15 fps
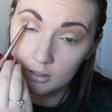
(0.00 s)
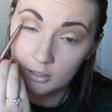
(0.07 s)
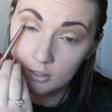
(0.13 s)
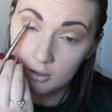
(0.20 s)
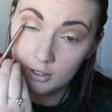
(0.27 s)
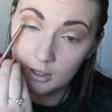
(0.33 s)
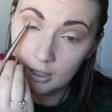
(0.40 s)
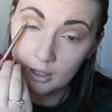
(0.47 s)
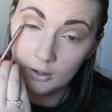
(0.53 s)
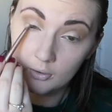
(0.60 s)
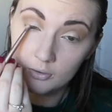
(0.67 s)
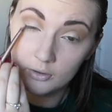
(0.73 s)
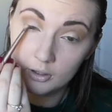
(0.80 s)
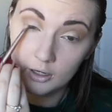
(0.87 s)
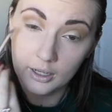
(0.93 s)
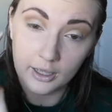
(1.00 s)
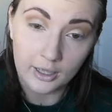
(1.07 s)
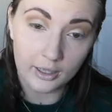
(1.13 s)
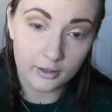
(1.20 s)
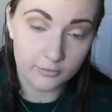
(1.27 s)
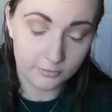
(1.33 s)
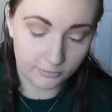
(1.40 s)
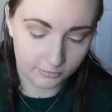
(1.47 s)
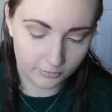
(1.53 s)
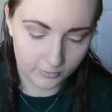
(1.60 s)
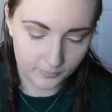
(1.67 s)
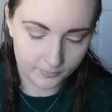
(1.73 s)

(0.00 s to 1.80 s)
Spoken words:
the outer half.